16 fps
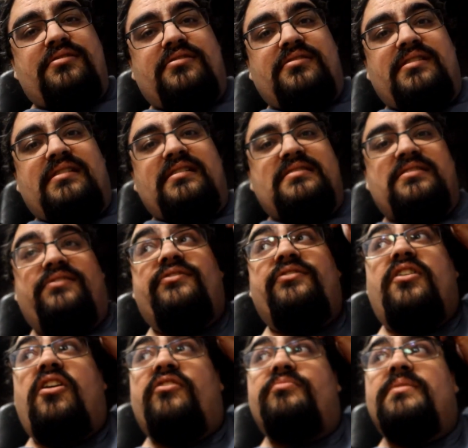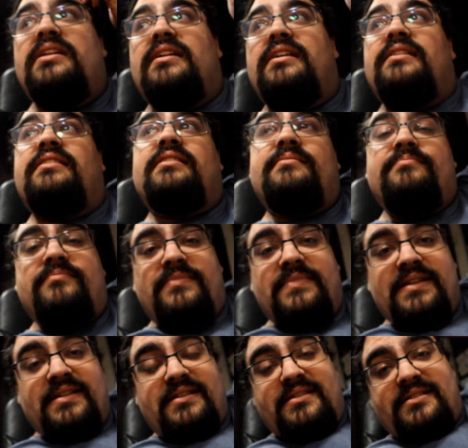other than his involvement in the
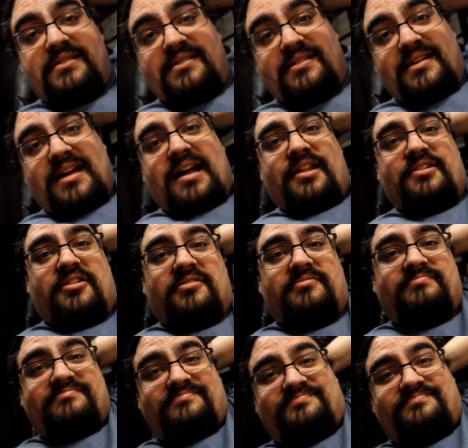other